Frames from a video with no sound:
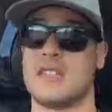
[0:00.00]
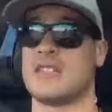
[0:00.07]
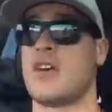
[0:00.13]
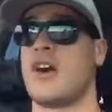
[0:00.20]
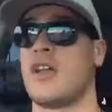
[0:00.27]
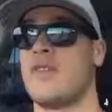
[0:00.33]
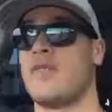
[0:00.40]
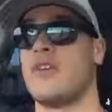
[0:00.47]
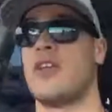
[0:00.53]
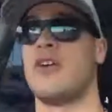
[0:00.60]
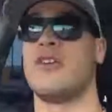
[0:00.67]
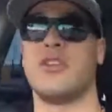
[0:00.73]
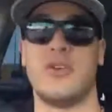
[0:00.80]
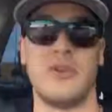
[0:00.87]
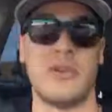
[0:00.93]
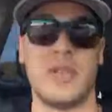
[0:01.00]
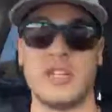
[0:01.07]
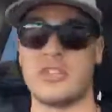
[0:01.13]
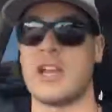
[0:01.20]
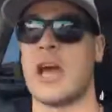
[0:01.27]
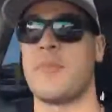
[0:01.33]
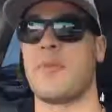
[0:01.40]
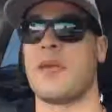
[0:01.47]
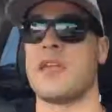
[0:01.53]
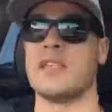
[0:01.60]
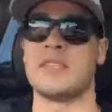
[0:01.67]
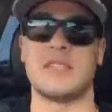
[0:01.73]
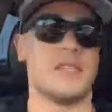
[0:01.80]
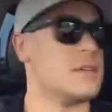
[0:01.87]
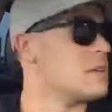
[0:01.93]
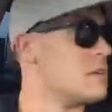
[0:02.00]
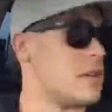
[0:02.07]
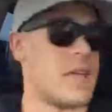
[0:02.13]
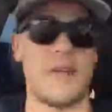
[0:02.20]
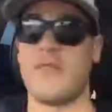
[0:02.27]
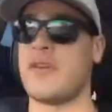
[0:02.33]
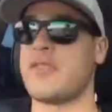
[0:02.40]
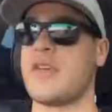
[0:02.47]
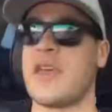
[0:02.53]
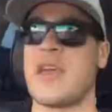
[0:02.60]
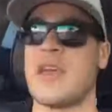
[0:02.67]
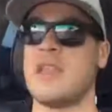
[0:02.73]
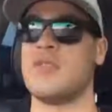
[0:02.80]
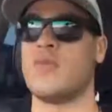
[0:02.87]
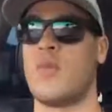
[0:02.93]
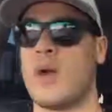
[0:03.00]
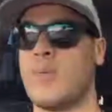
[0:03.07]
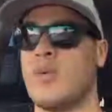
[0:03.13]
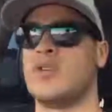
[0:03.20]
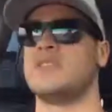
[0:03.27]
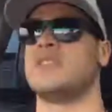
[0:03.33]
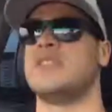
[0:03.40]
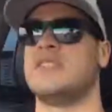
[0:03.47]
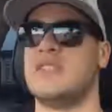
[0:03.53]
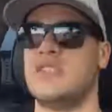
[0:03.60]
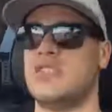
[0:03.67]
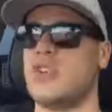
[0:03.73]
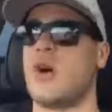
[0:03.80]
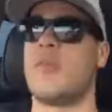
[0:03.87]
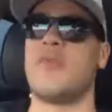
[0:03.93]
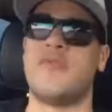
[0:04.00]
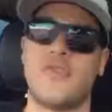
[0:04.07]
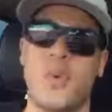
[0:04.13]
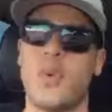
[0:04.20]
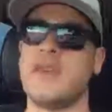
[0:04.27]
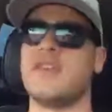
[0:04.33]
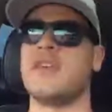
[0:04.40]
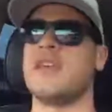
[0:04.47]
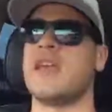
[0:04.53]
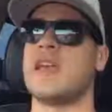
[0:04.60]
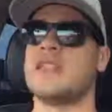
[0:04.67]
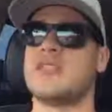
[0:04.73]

It's kind of you're literally up against everything, and one person needs a job of 20.